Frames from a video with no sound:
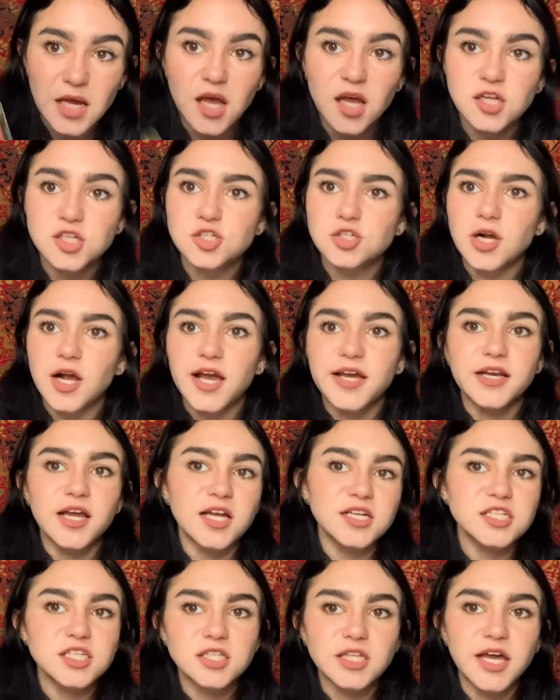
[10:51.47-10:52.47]
Try not
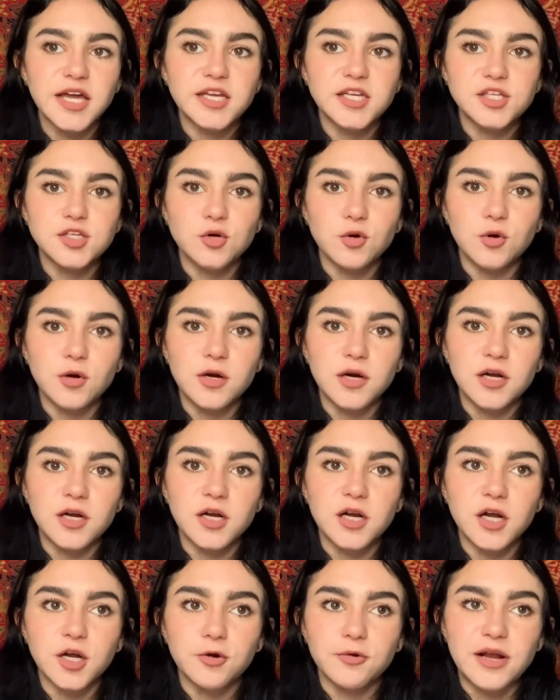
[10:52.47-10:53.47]
to let your
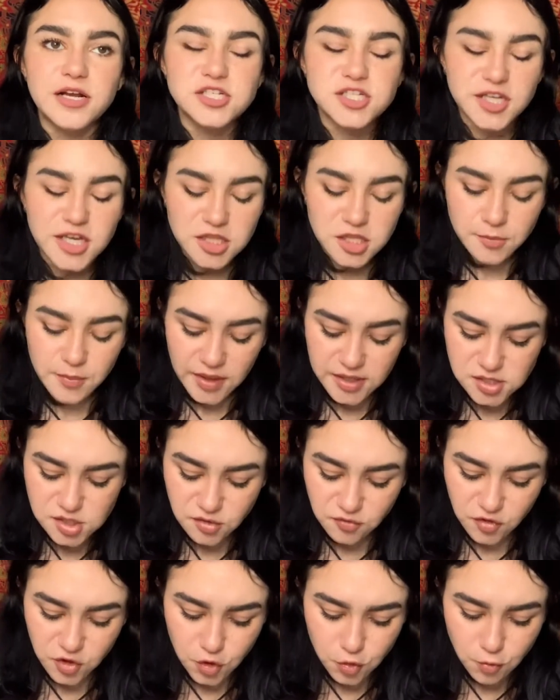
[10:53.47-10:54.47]
aggression get the best of
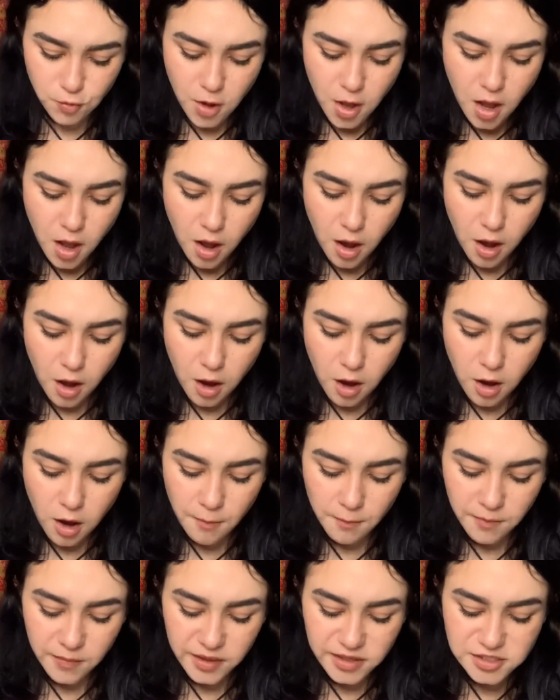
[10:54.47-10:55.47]
you.
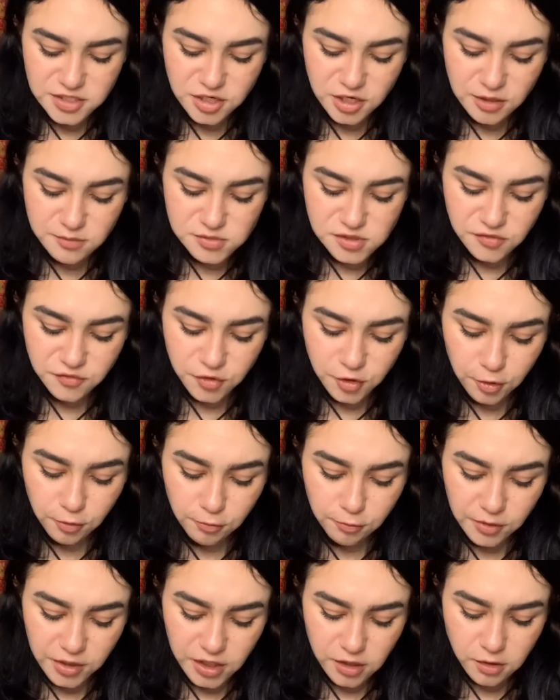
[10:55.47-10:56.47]
In terms of
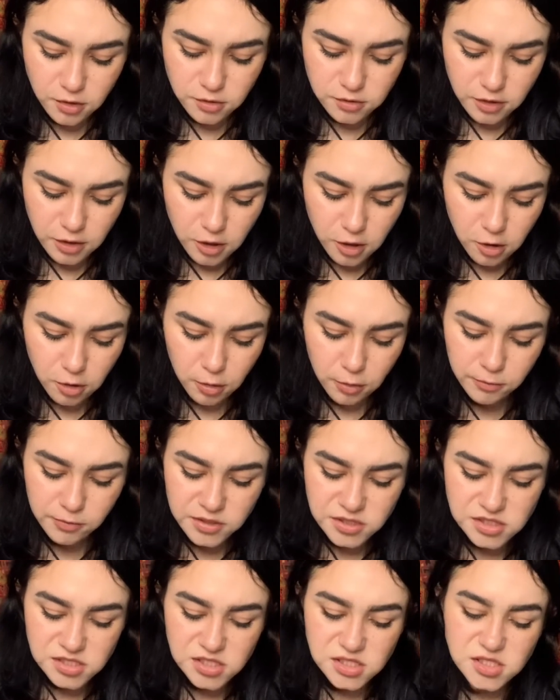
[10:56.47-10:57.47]
career, though, we
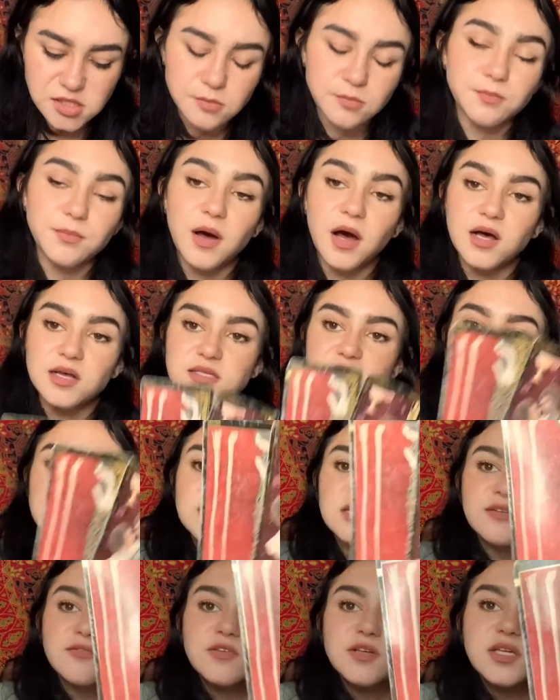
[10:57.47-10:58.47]
see some
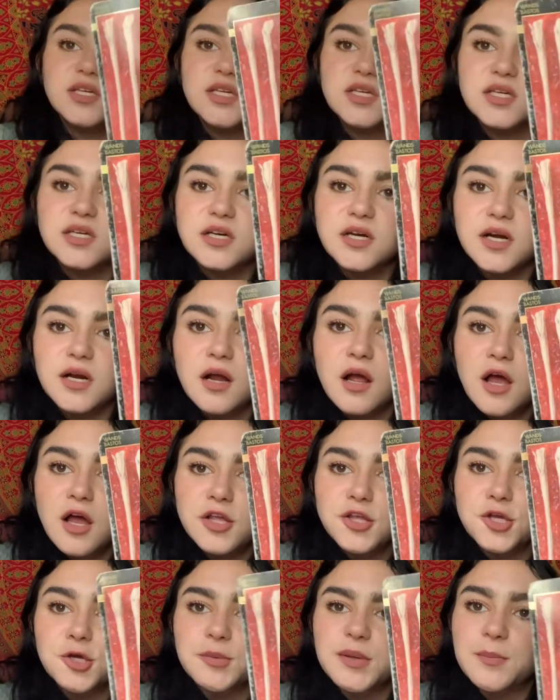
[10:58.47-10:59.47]
positivity here. You
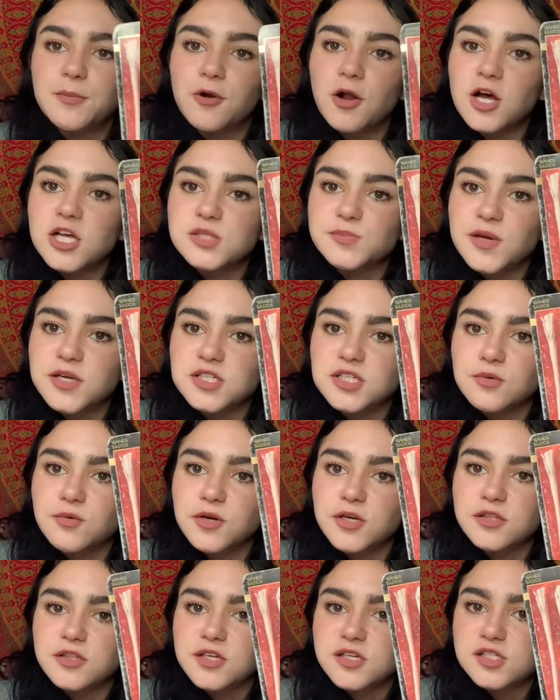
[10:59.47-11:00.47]
could be prospecting. Where are
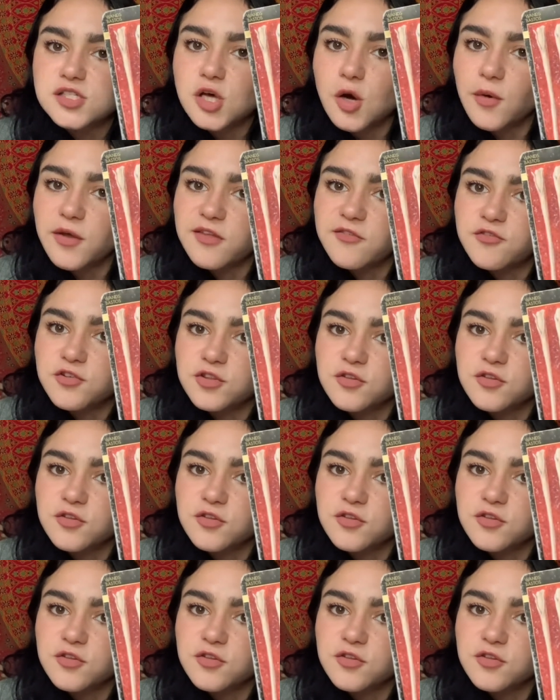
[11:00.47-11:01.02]
things going for the